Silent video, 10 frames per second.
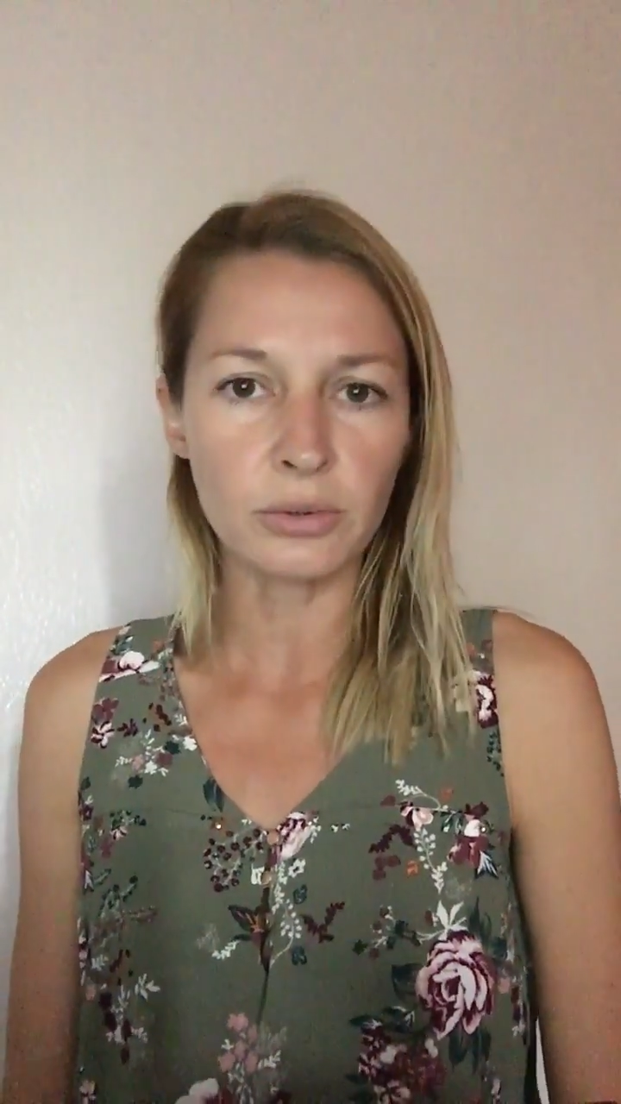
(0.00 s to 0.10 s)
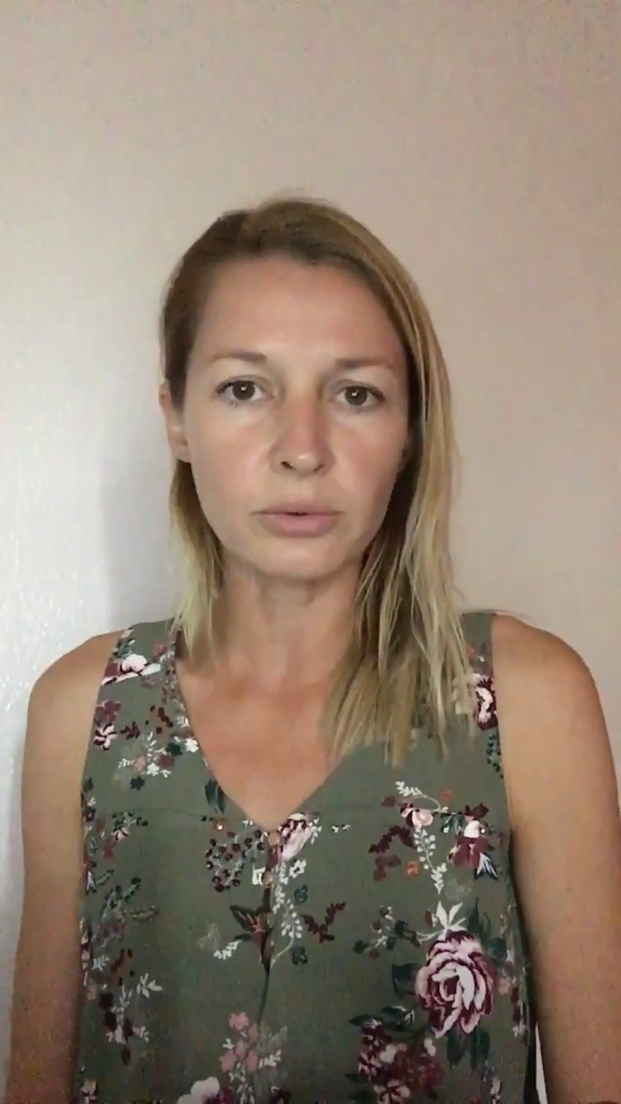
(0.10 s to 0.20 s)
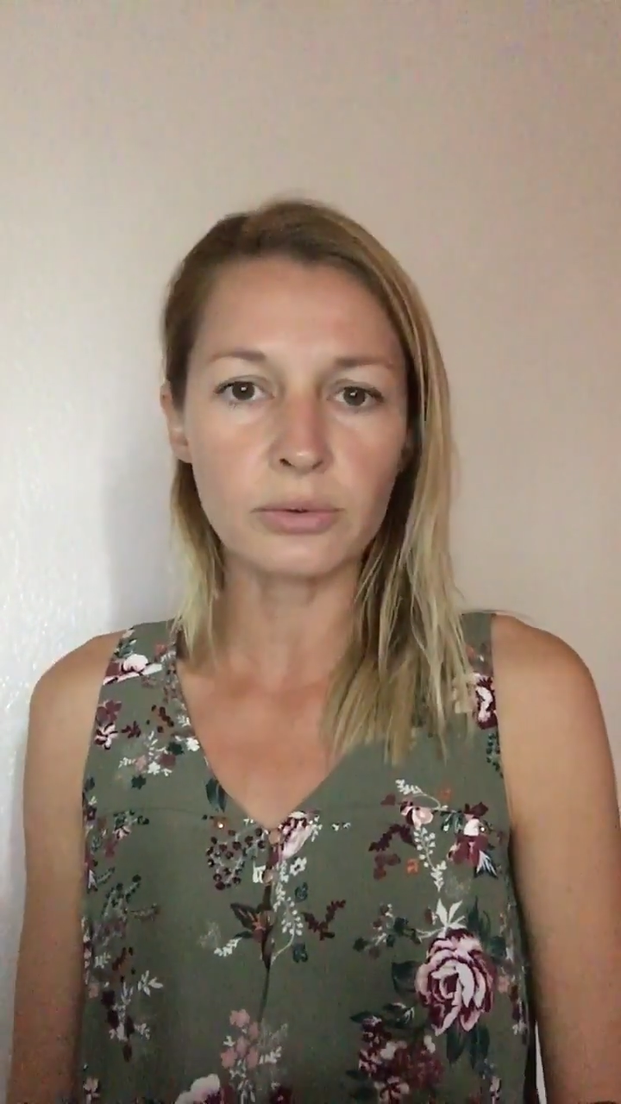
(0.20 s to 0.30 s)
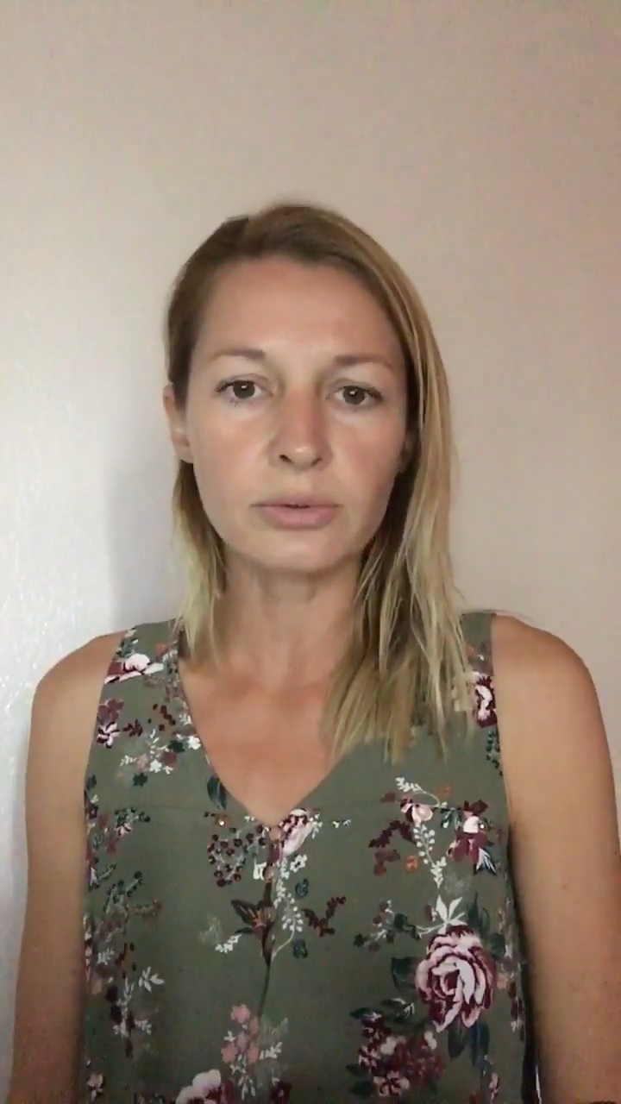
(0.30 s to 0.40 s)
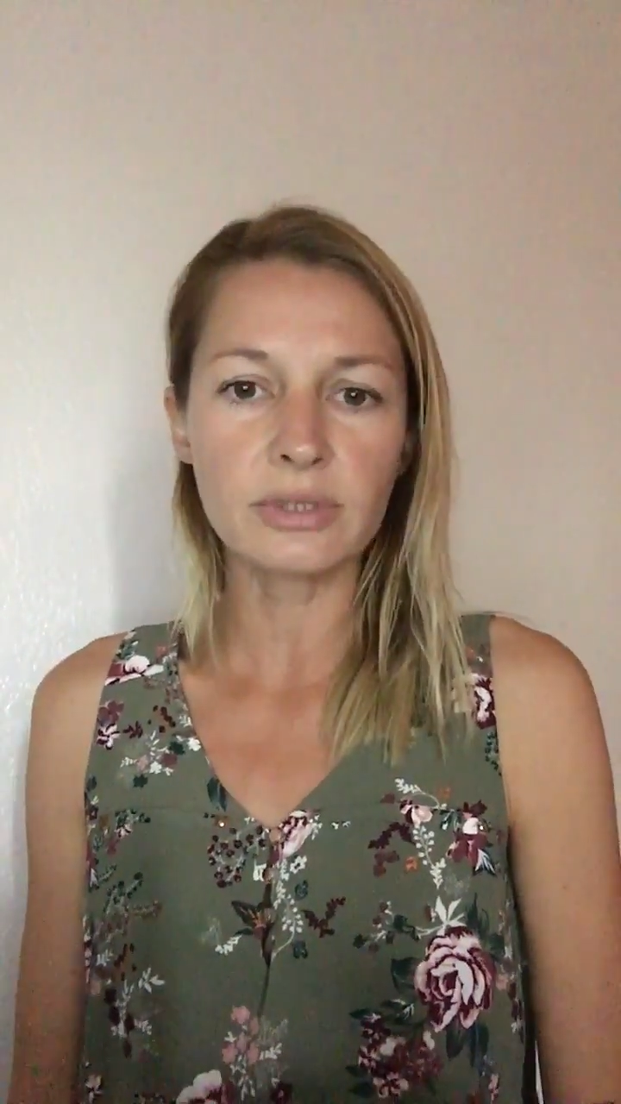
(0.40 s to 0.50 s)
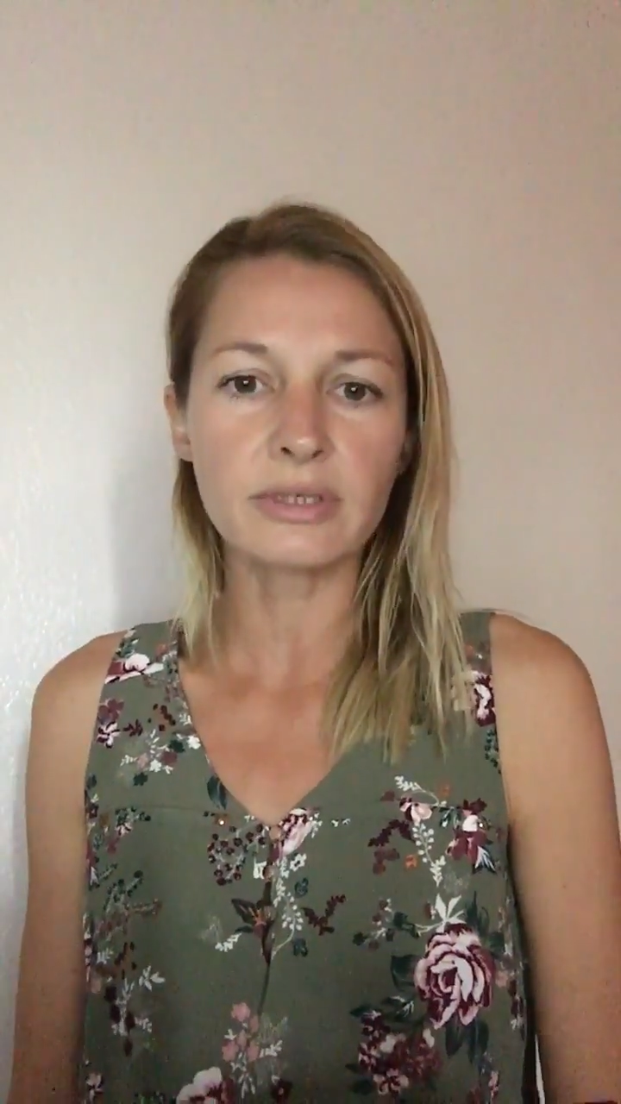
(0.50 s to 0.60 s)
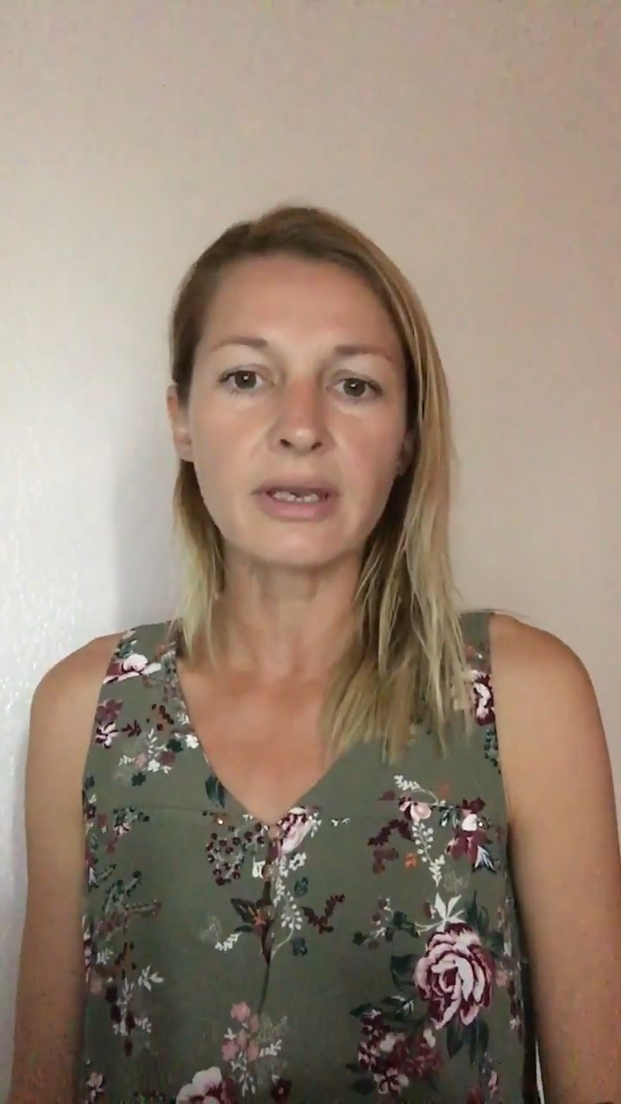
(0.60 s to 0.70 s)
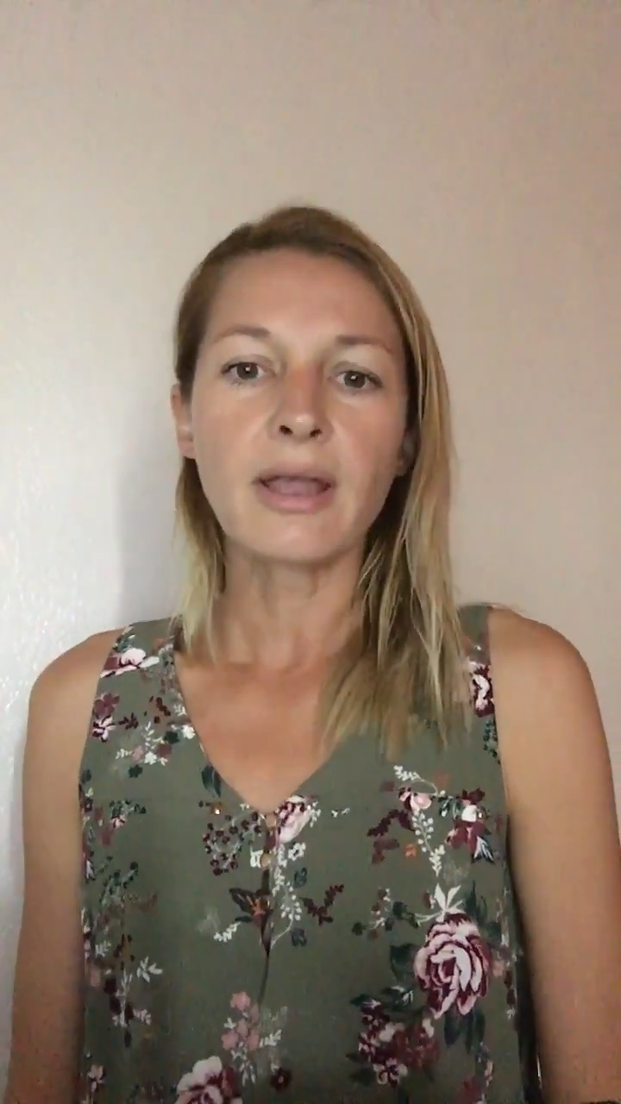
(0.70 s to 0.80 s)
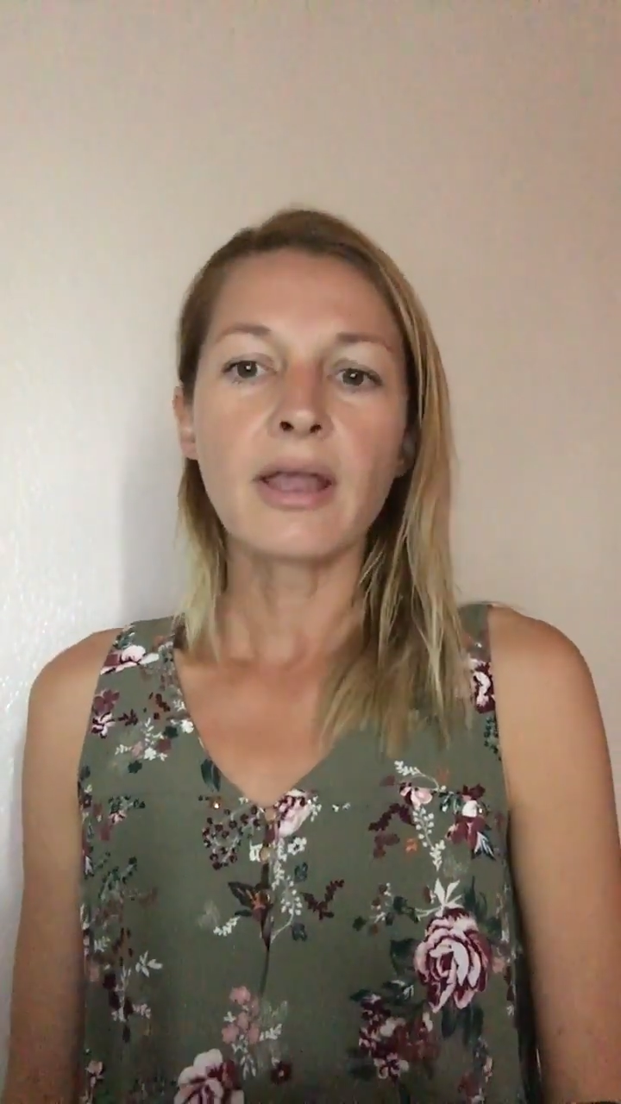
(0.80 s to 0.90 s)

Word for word: used